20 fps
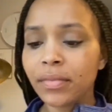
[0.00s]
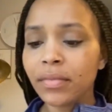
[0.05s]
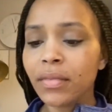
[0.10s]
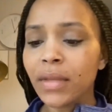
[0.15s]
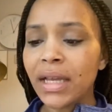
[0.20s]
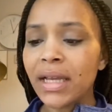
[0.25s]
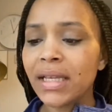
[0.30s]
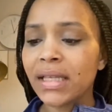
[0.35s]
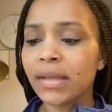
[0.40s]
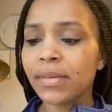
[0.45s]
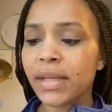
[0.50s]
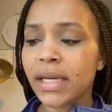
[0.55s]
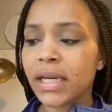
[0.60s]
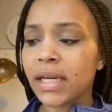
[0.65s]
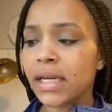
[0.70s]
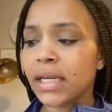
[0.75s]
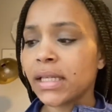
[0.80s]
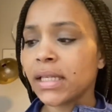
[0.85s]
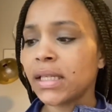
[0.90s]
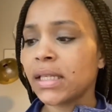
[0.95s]
is
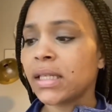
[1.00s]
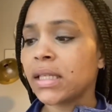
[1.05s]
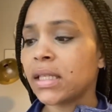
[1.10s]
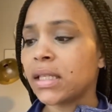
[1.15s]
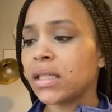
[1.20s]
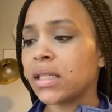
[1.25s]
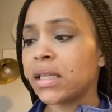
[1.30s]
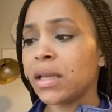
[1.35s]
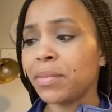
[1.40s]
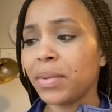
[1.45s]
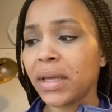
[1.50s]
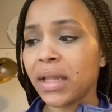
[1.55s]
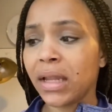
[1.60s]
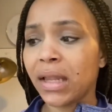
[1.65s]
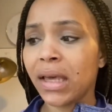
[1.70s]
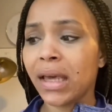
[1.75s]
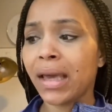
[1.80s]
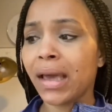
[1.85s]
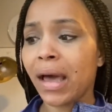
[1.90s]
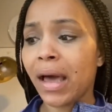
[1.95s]
because typically,